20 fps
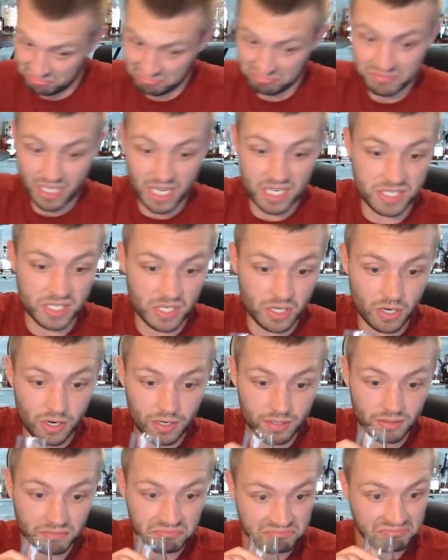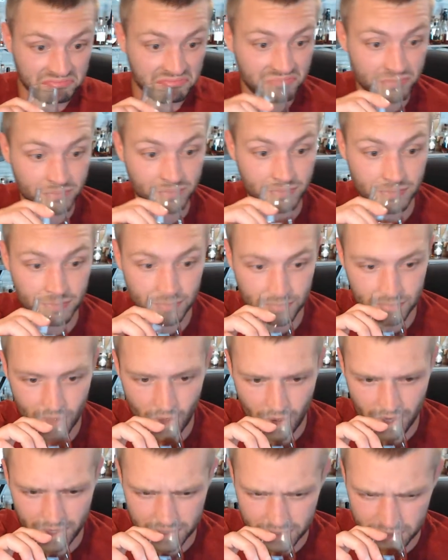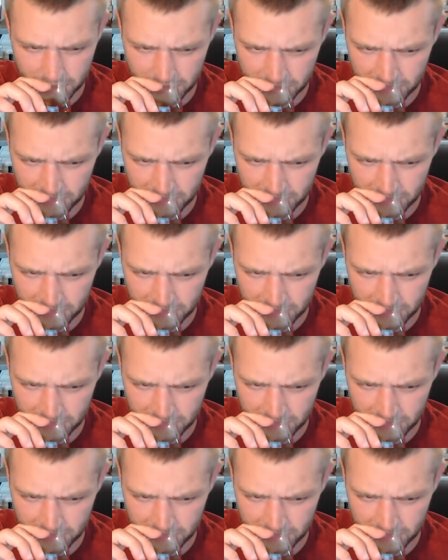and a cigar. Nice.